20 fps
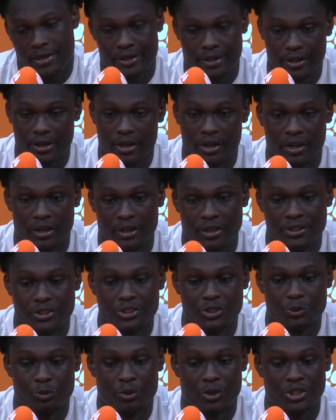And he
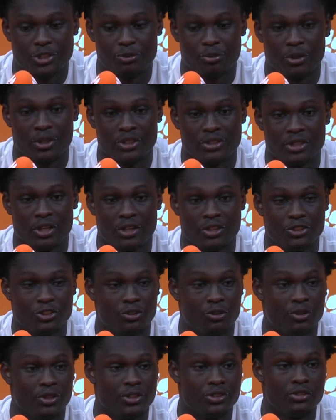just brings plays that are just
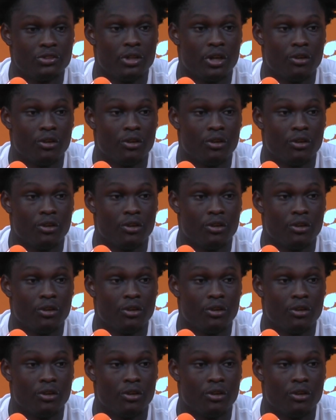going to get you